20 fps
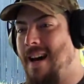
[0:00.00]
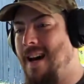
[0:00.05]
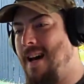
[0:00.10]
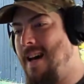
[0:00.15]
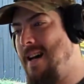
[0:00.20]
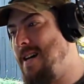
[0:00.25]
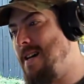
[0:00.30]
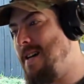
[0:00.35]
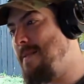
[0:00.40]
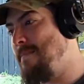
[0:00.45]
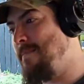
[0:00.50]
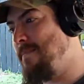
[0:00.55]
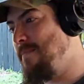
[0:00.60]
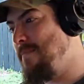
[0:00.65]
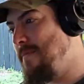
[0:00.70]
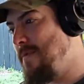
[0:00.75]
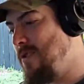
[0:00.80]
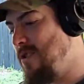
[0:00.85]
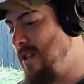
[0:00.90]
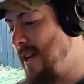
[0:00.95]

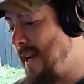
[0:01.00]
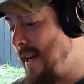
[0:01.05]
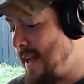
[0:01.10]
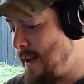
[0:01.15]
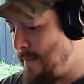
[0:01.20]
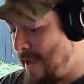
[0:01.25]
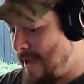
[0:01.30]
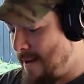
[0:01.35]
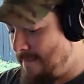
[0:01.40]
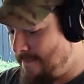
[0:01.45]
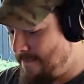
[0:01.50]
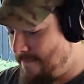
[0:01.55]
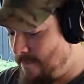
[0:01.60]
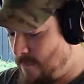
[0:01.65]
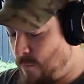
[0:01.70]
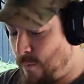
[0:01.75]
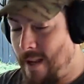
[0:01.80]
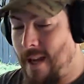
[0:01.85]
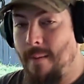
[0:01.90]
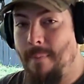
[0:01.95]
Check it out, man.
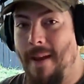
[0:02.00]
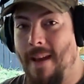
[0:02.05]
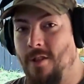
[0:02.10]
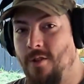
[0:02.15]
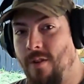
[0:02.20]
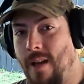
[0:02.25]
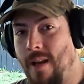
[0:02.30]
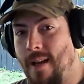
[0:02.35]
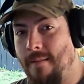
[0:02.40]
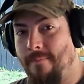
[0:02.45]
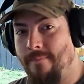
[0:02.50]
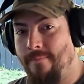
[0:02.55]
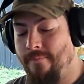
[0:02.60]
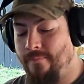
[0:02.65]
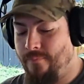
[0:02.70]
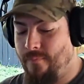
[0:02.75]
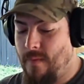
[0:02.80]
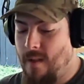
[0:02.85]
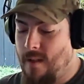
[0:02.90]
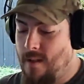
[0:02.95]
We got a Patreon.
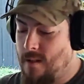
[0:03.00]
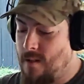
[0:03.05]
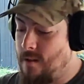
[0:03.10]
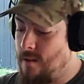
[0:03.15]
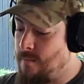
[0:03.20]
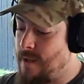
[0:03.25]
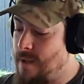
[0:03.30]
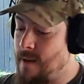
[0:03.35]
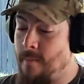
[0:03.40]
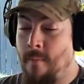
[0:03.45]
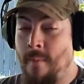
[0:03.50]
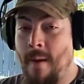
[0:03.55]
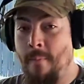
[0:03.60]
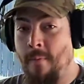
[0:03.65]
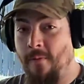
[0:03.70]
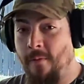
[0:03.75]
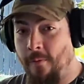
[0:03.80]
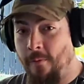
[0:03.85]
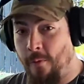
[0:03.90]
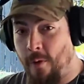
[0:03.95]
You can become a
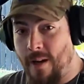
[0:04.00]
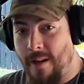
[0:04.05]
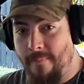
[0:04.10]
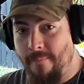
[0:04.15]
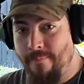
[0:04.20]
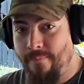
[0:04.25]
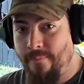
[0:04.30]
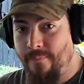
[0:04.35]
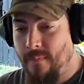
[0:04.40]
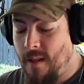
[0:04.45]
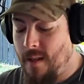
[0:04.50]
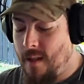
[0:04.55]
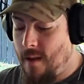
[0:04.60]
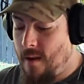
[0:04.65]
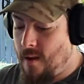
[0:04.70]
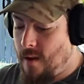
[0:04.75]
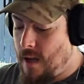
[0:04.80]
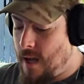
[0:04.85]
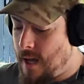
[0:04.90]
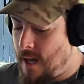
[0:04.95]
member for free.
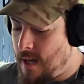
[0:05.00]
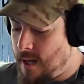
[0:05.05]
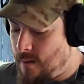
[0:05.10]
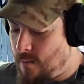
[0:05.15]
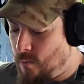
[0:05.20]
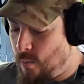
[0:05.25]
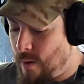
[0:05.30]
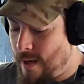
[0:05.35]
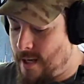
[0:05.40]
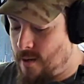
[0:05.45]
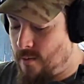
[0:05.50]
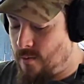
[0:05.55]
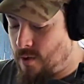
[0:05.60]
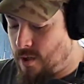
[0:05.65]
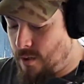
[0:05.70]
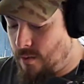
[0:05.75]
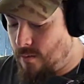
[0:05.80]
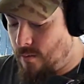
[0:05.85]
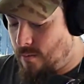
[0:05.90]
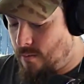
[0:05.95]
When you
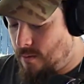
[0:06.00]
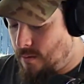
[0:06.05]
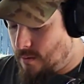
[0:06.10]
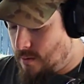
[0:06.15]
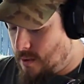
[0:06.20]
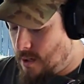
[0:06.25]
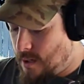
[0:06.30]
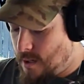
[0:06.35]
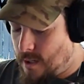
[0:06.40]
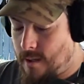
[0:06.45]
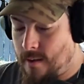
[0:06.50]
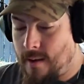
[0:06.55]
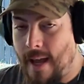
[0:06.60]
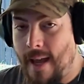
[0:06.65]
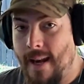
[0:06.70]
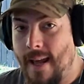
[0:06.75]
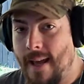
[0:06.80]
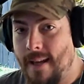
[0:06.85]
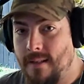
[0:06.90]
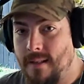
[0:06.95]
do, you
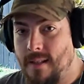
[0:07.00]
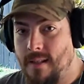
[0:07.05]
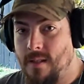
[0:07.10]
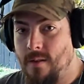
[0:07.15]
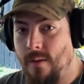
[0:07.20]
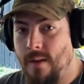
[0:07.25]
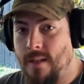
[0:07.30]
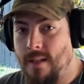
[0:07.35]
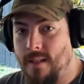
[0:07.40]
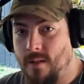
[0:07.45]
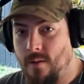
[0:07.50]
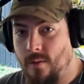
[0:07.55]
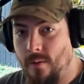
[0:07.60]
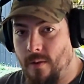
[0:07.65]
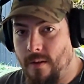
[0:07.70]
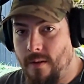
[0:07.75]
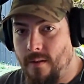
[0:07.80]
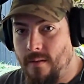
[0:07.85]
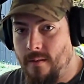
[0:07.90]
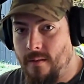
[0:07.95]
gain access to our
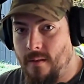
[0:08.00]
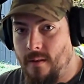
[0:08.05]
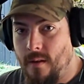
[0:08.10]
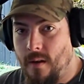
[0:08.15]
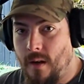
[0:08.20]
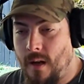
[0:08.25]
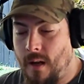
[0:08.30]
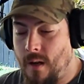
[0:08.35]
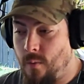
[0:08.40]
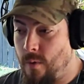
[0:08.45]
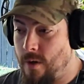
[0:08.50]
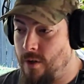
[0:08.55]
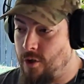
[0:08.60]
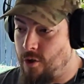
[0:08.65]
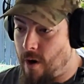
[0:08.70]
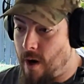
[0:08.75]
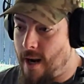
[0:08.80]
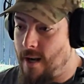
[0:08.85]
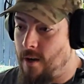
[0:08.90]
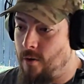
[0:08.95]
Discord. We're
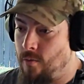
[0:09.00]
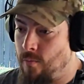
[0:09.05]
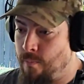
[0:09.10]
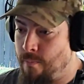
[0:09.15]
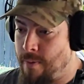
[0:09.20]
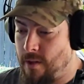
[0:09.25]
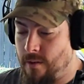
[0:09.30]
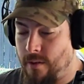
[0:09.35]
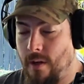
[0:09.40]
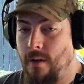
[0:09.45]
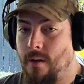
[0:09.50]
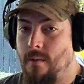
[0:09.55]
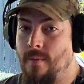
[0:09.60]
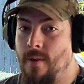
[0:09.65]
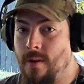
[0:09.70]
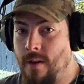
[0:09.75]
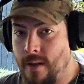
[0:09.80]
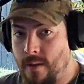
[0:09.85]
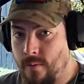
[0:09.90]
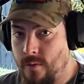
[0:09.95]
trying to build our
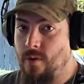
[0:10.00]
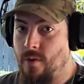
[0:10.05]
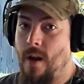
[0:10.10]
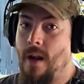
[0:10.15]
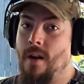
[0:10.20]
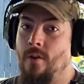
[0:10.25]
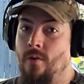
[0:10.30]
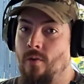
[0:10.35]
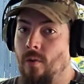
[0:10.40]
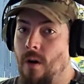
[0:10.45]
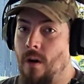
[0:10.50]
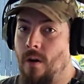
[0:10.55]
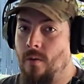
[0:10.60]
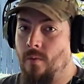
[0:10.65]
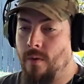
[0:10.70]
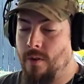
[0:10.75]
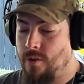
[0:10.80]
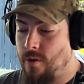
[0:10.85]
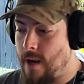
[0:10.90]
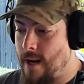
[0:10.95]
community. We're trying to grow.
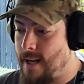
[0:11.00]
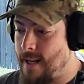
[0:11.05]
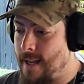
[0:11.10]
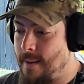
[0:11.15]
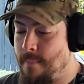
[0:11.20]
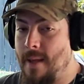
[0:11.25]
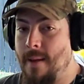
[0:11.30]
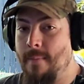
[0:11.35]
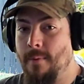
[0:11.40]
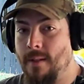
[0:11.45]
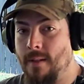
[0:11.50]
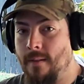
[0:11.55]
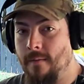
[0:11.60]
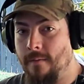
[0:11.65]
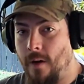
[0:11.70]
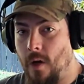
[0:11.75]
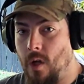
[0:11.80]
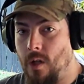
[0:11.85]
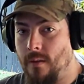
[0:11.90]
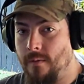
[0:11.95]
We're trying to get people
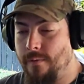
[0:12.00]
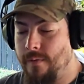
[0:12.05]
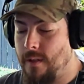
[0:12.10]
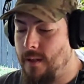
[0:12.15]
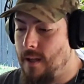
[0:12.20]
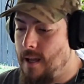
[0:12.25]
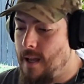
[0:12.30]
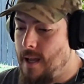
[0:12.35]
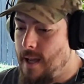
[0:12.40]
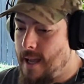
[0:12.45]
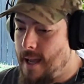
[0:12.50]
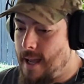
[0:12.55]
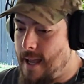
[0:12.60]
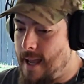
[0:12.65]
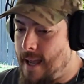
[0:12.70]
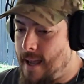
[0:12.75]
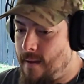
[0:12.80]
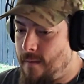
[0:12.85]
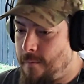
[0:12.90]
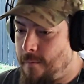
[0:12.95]
involved.
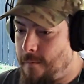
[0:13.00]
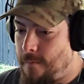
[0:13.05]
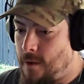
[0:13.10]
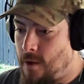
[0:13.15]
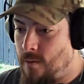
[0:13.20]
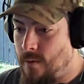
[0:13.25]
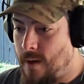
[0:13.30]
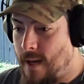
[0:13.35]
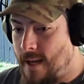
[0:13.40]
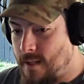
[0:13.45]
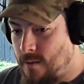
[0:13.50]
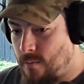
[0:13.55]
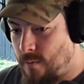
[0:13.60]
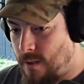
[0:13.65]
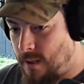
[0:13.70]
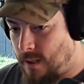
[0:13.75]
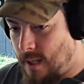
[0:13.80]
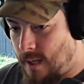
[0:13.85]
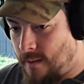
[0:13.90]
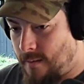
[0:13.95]
If you guys would
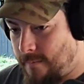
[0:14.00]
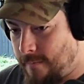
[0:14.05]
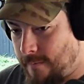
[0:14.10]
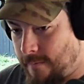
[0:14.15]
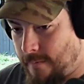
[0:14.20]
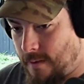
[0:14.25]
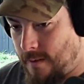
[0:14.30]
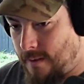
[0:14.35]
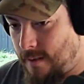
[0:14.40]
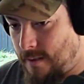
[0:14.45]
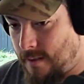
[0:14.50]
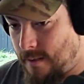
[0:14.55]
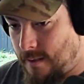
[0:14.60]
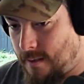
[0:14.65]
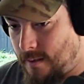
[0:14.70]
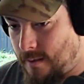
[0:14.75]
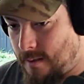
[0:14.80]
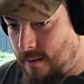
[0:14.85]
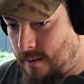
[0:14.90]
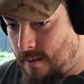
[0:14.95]
love
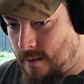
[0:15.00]
to